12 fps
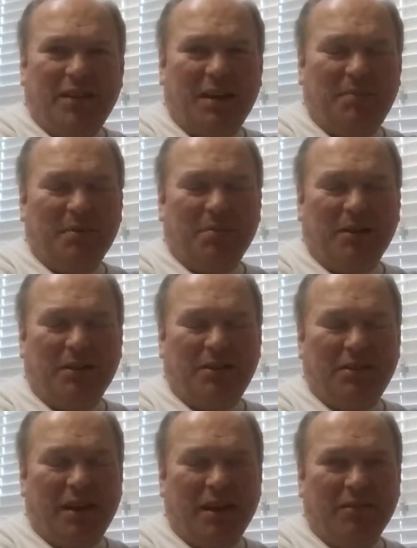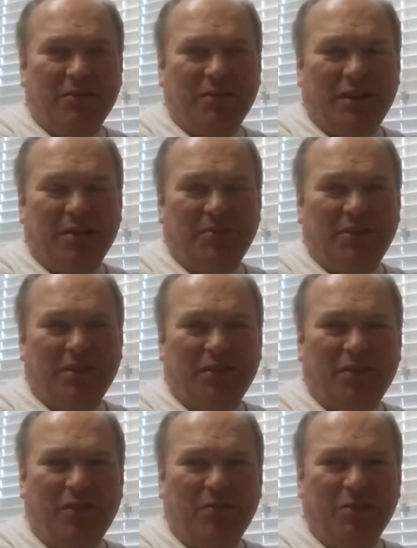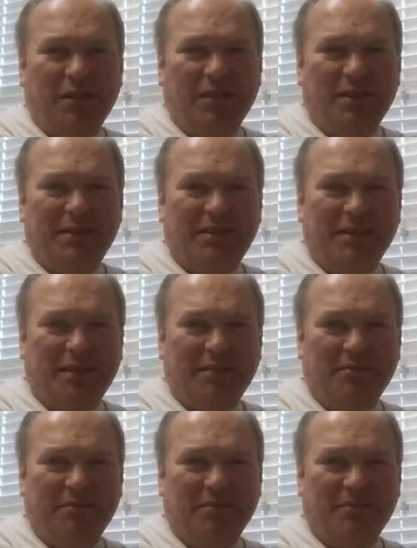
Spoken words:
Take the money together, give it to the homeless,